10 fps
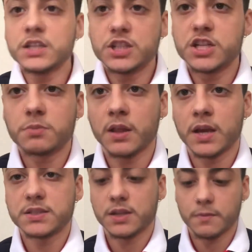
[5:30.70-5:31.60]
didn't change my
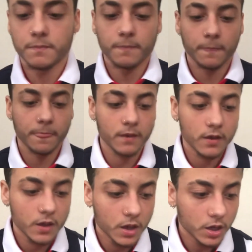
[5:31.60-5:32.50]
last name.
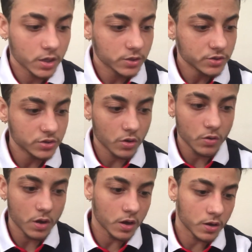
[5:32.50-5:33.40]

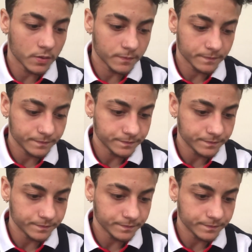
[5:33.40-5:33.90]
So